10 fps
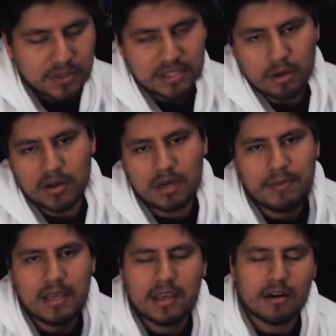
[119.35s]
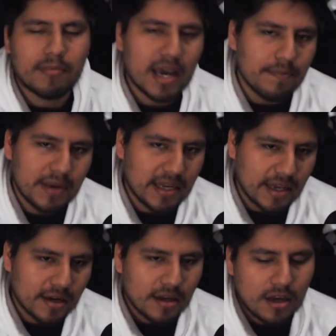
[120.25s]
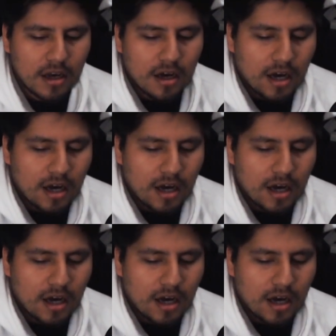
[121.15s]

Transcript: Of course, it's all going to be, my opinion.